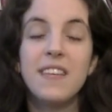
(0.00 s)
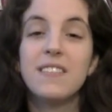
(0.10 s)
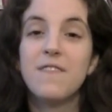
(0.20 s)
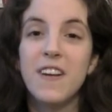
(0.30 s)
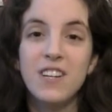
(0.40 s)

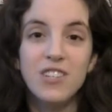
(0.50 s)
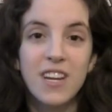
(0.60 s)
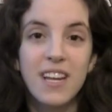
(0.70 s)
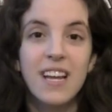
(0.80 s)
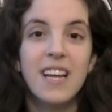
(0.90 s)
he's
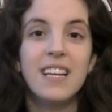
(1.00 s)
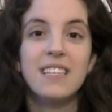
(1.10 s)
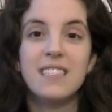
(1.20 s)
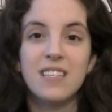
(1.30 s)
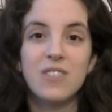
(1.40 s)
avenging
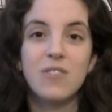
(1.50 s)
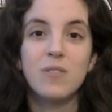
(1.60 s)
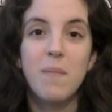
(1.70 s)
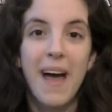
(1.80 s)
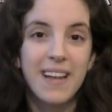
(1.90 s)
his
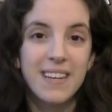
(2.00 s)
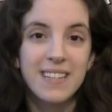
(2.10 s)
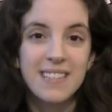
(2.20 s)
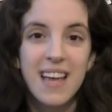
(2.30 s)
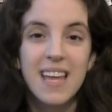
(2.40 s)
sister's madness.